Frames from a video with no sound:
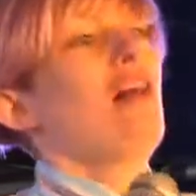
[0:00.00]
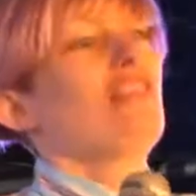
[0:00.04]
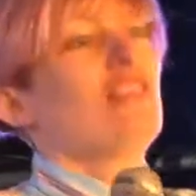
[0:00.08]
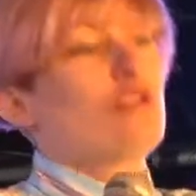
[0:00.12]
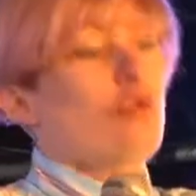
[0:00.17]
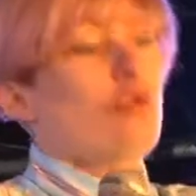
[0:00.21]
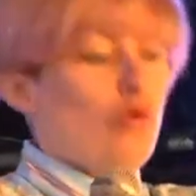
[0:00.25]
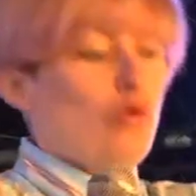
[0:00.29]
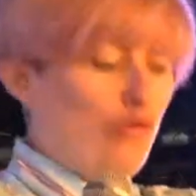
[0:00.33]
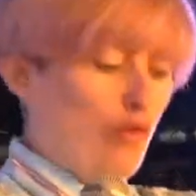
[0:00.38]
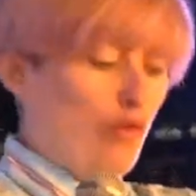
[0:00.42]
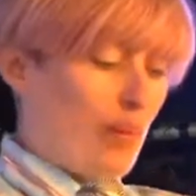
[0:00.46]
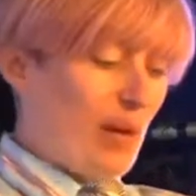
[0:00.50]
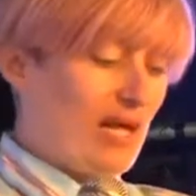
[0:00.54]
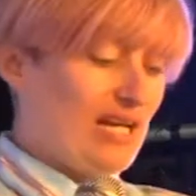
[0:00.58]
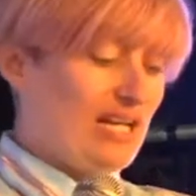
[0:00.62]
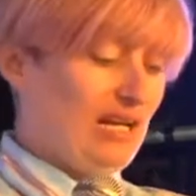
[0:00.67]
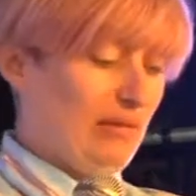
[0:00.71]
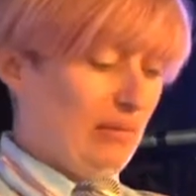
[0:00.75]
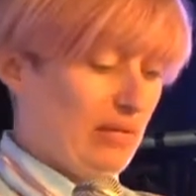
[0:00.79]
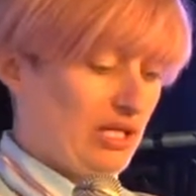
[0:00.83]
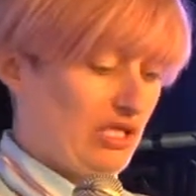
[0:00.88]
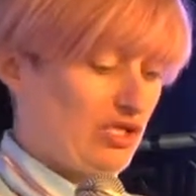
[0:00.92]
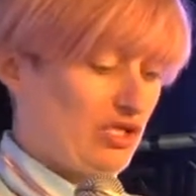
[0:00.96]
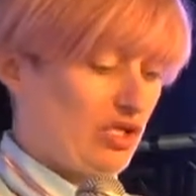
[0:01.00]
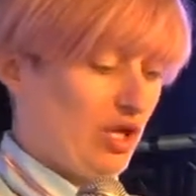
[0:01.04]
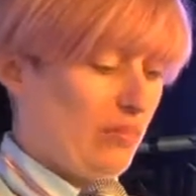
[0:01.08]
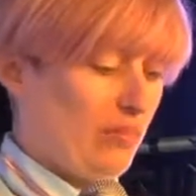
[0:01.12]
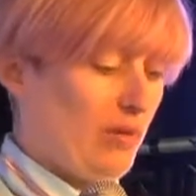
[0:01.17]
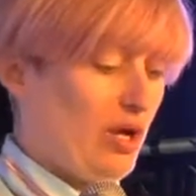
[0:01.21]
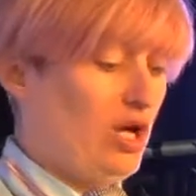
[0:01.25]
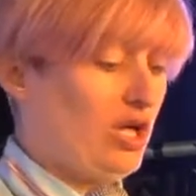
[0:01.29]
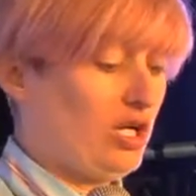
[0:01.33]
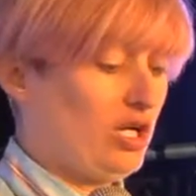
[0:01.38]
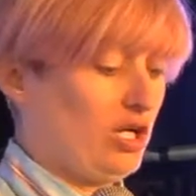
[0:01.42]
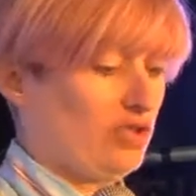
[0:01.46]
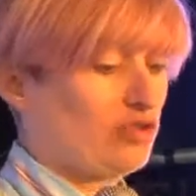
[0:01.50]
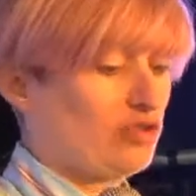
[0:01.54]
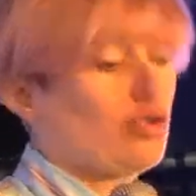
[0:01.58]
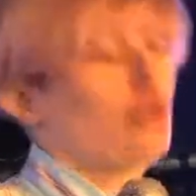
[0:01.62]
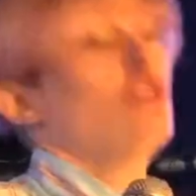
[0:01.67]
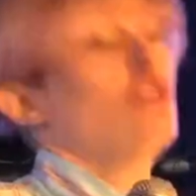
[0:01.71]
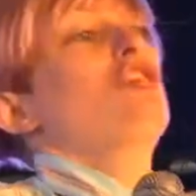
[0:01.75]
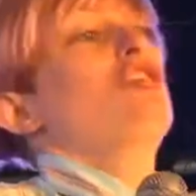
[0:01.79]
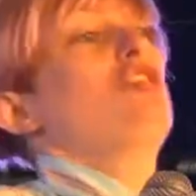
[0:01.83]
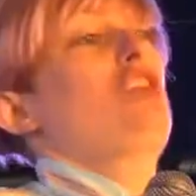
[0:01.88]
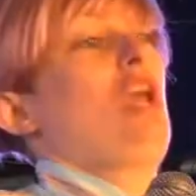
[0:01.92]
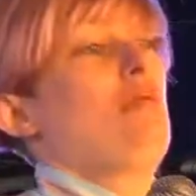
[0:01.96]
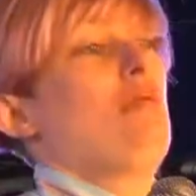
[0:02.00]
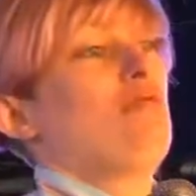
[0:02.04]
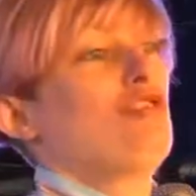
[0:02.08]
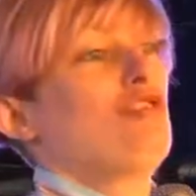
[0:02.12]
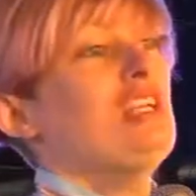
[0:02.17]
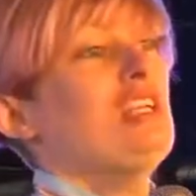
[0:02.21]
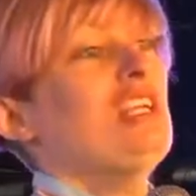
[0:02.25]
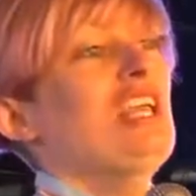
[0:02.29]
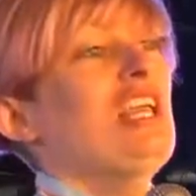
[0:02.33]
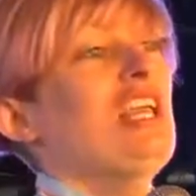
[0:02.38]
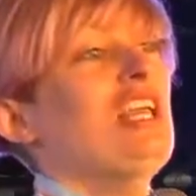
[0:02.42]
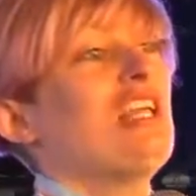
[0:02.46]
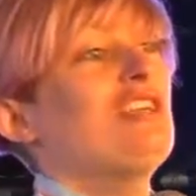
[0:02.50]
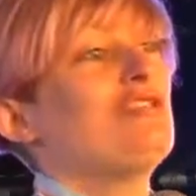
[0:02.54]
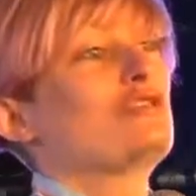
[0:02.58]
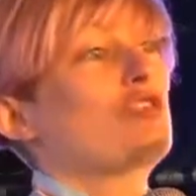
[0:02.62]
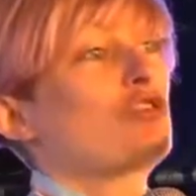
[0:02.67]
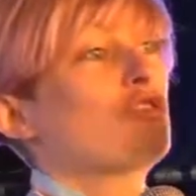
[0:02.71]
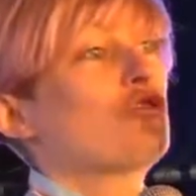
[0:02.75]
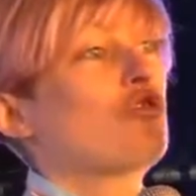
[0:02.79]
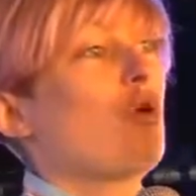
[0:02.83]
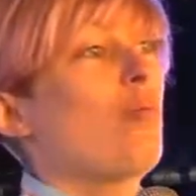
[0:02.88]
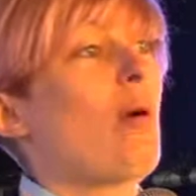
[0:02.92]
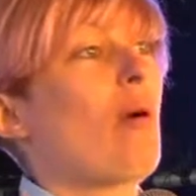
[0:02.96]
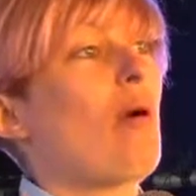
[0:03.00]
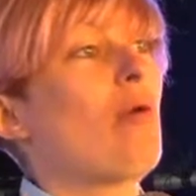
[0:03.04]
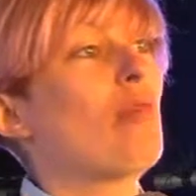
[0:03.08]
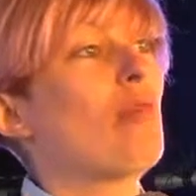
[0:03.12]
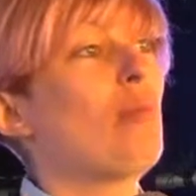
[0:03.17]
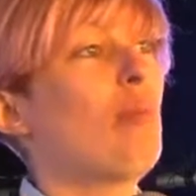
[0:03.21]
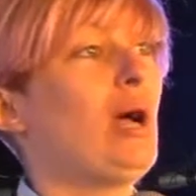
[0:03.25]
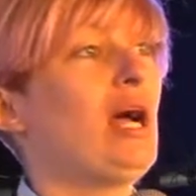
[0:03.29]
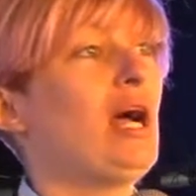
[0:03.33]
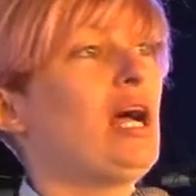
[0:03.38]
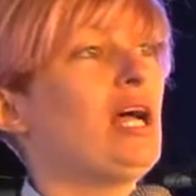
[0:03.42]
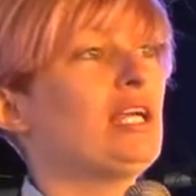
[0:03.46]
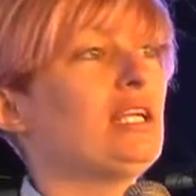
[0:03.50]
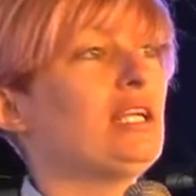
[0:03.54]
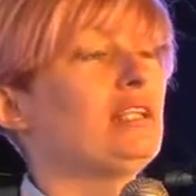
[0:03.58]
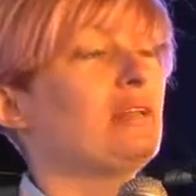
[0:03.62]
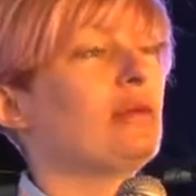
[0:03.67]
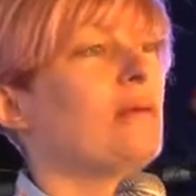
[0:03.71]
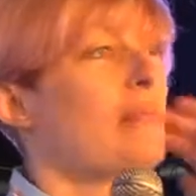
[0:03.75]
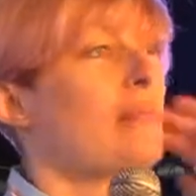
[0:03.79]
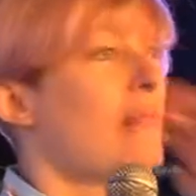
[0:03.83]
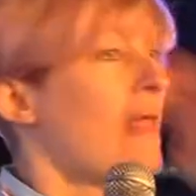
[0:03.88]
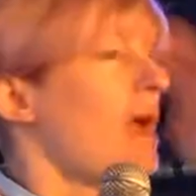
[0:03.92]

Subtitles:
awful pain in my stomach, so I just kept drinking to stop out the pain.